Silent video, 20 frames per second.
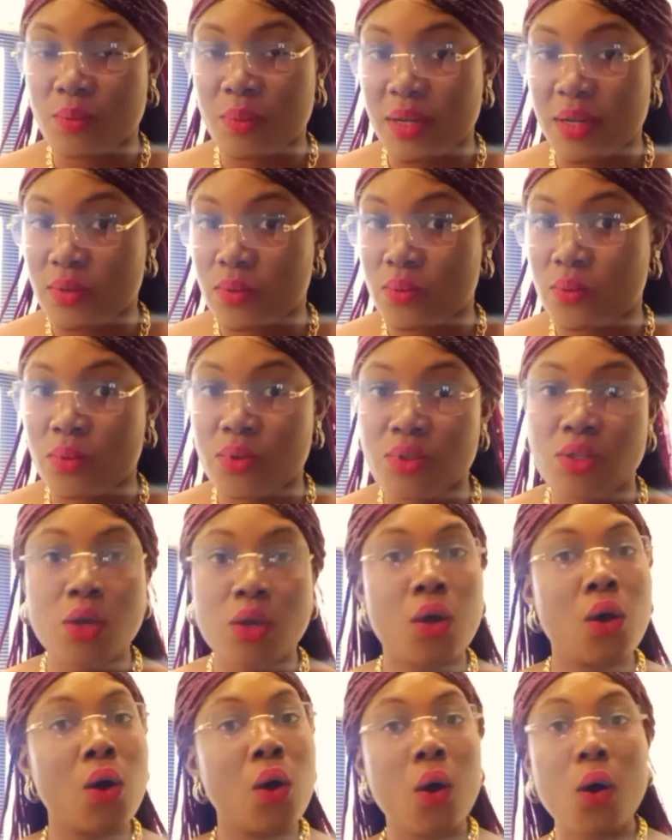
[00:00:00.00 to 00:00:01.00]
password
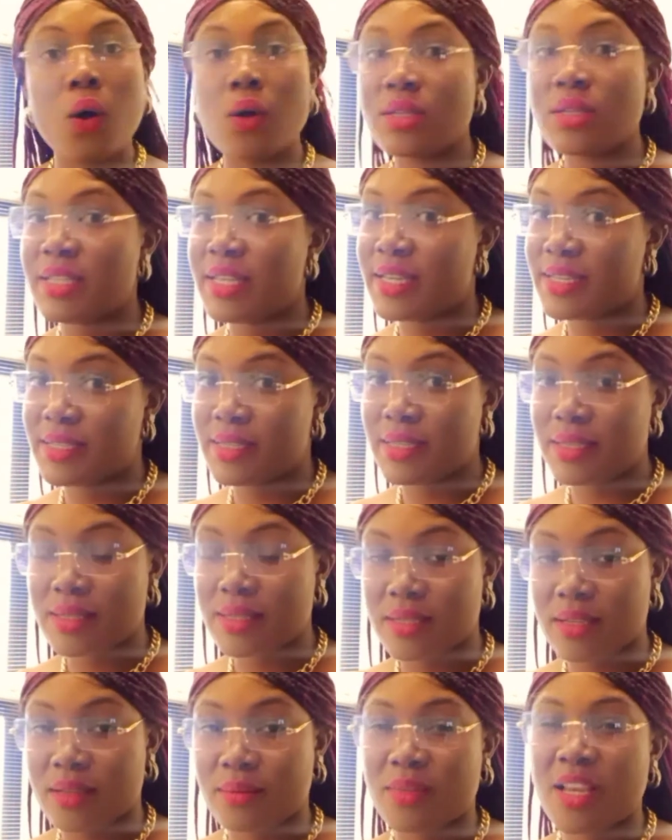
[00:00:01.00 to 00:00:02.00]
on their
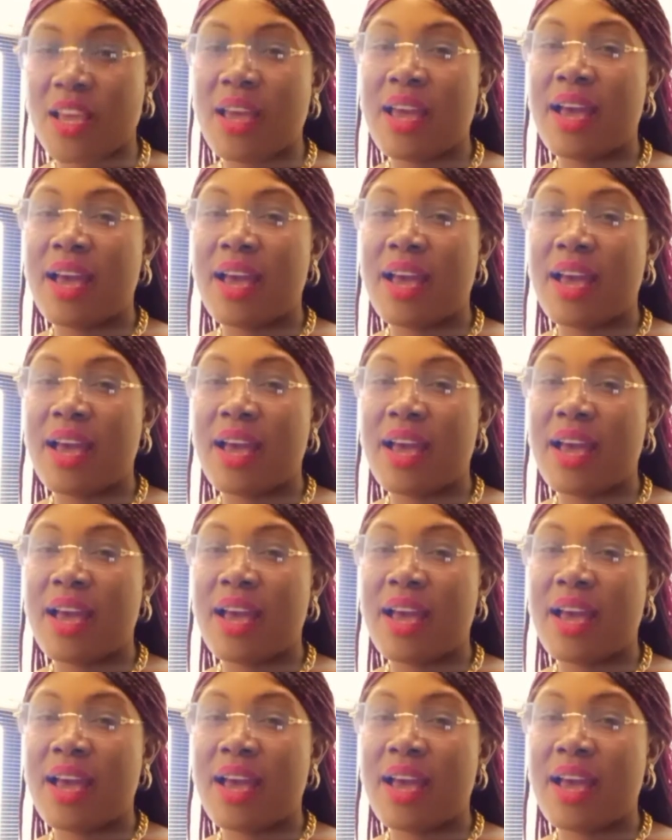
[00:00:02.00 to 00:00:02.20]
system.